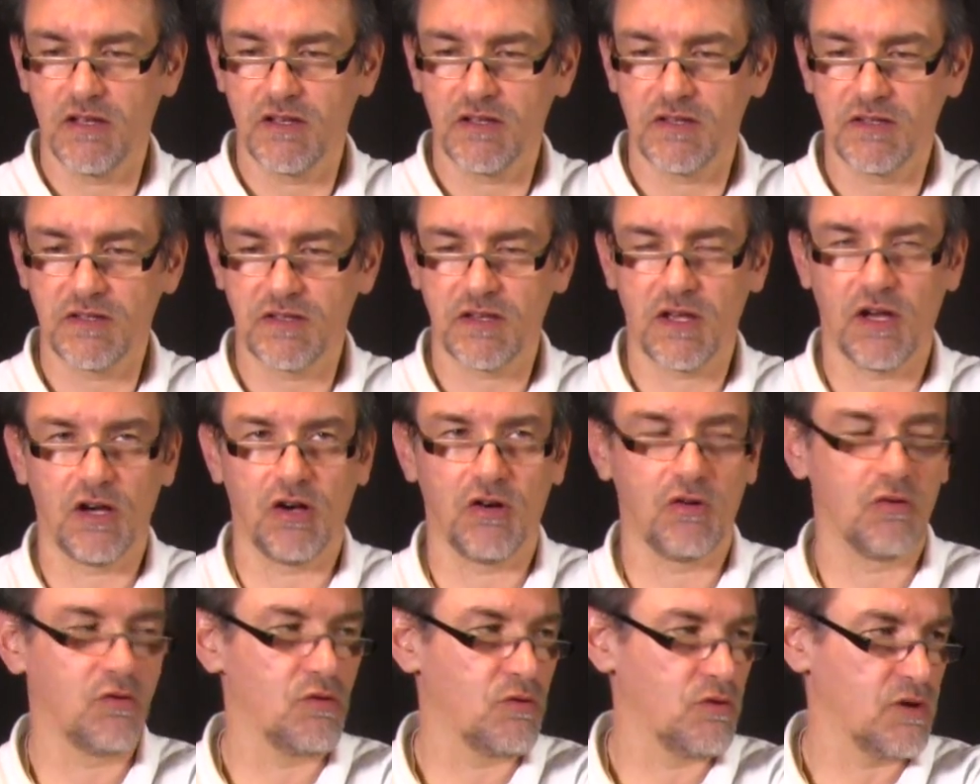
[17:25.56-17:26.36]

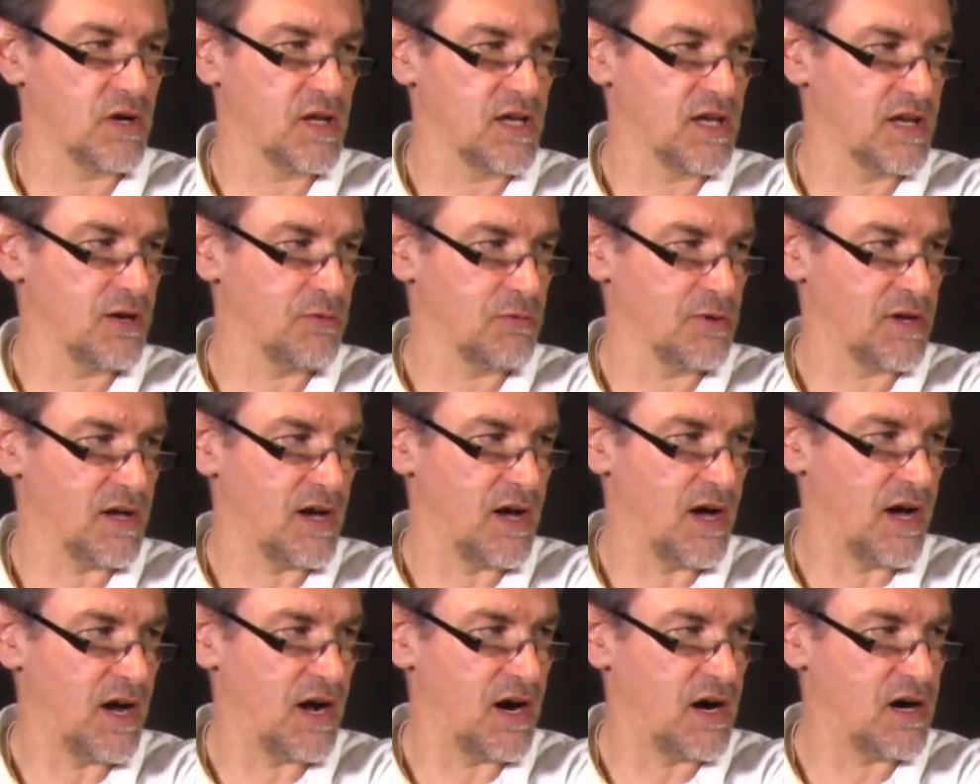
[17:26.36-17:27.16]
so here we
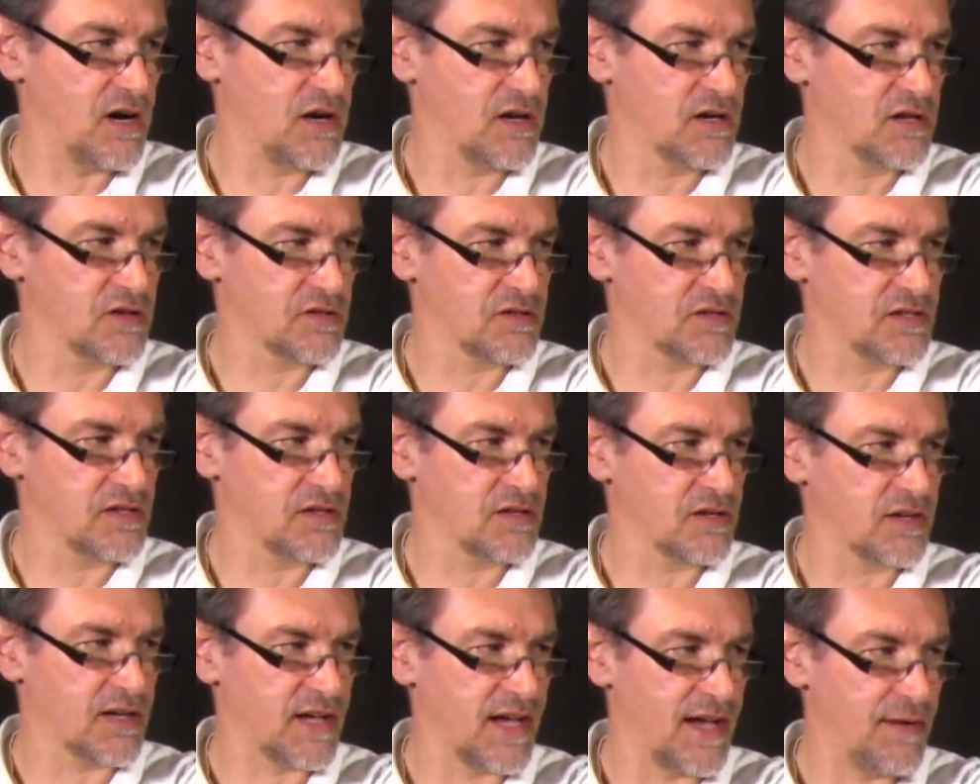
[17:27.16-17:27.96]
are. You see
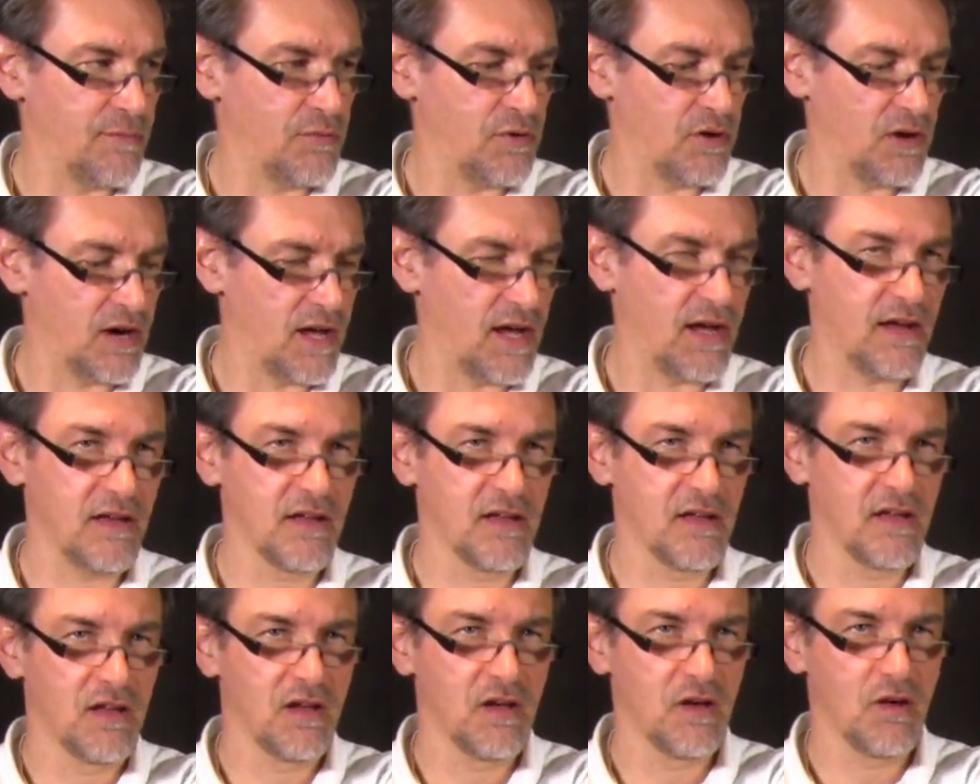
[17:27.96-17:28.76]
the camera
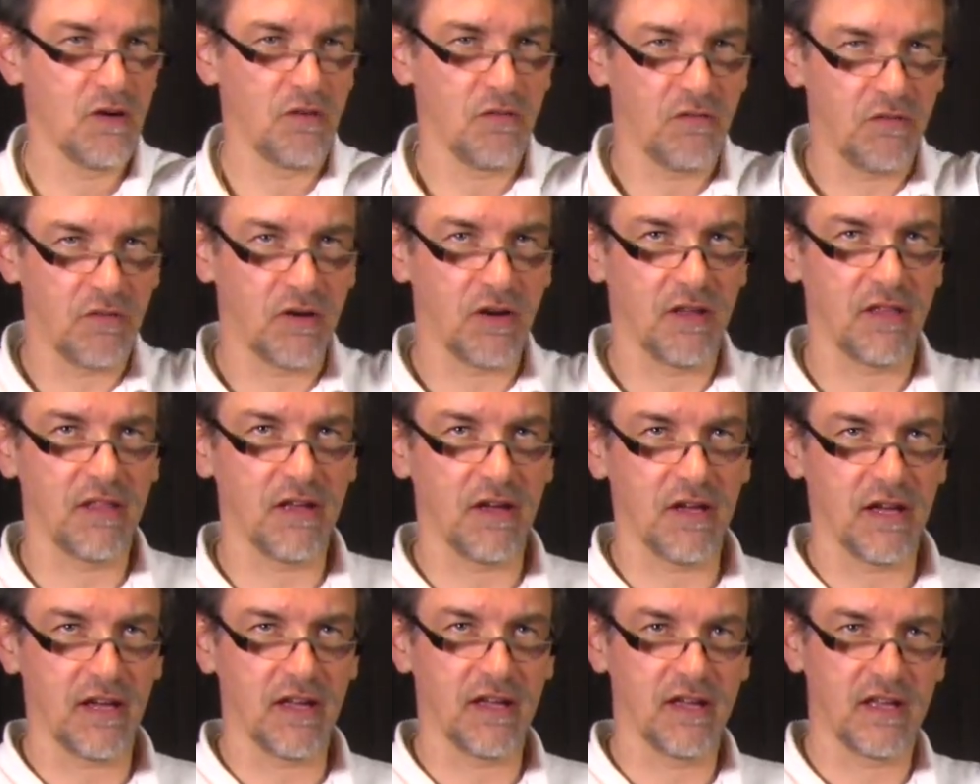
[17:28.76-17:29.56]
for
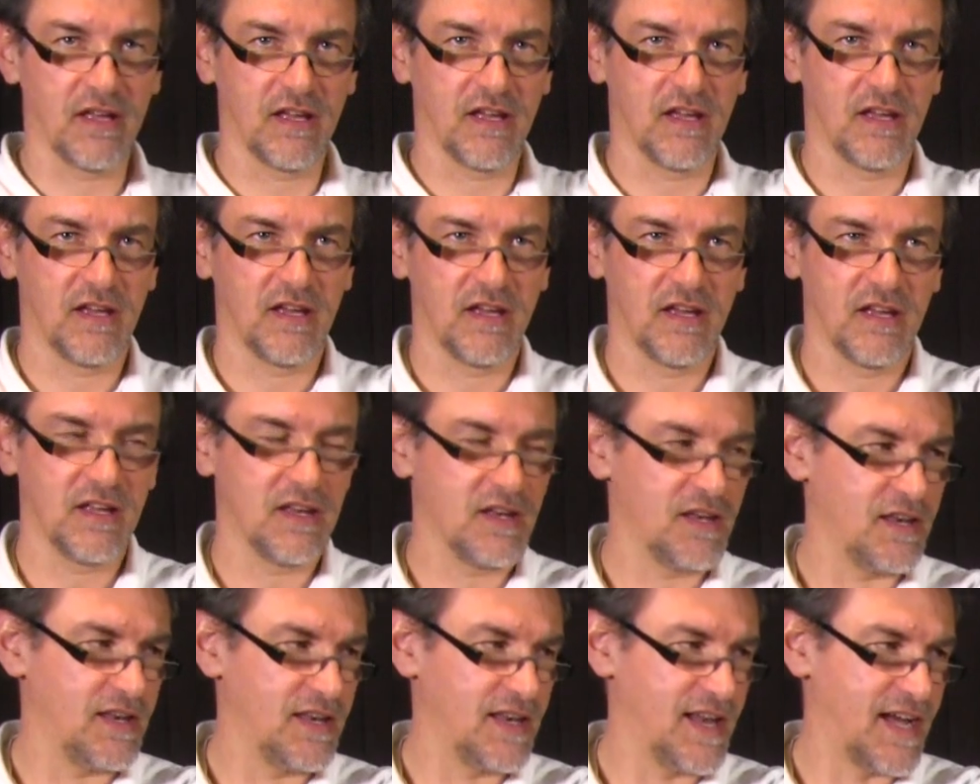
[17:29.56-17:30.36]
the
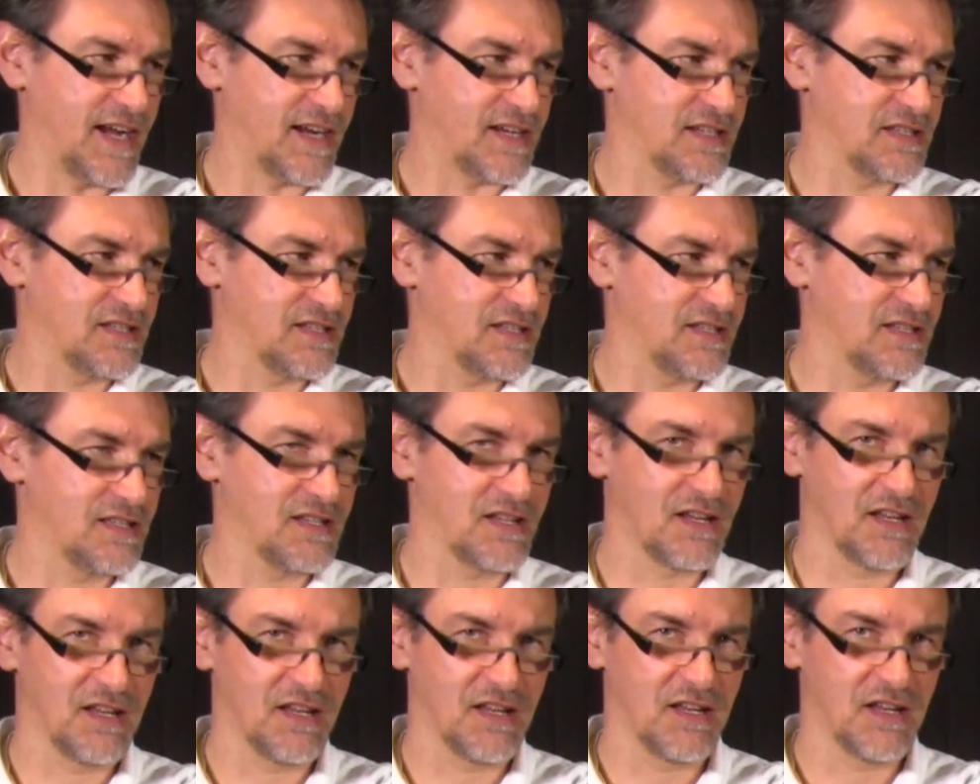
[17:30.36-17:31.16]

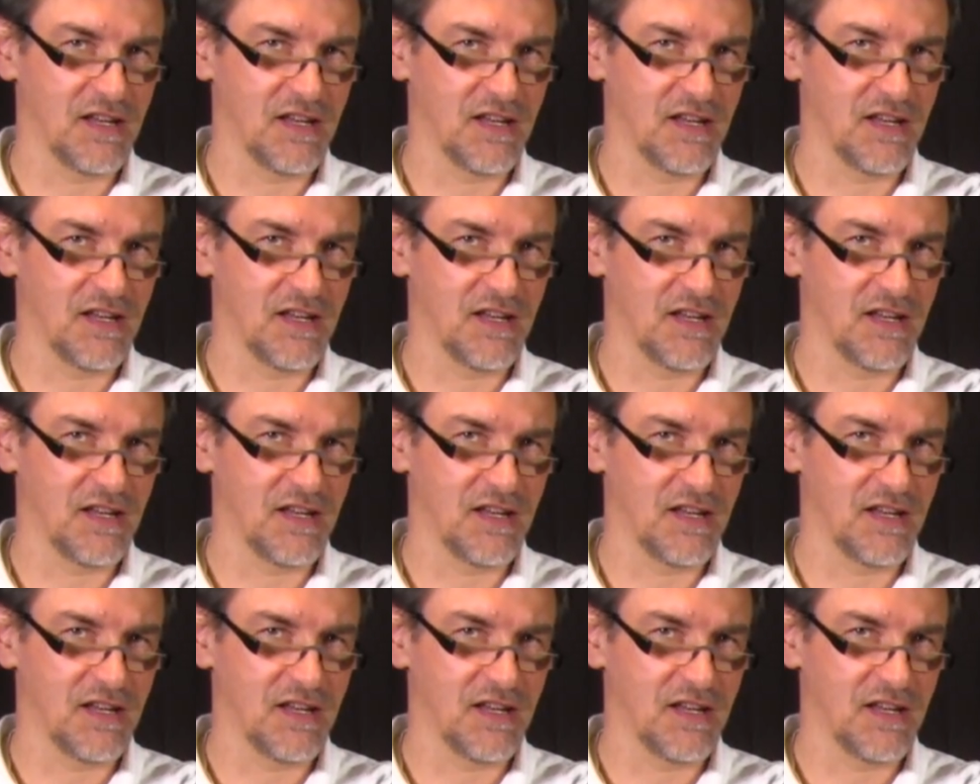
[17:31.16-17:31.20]
next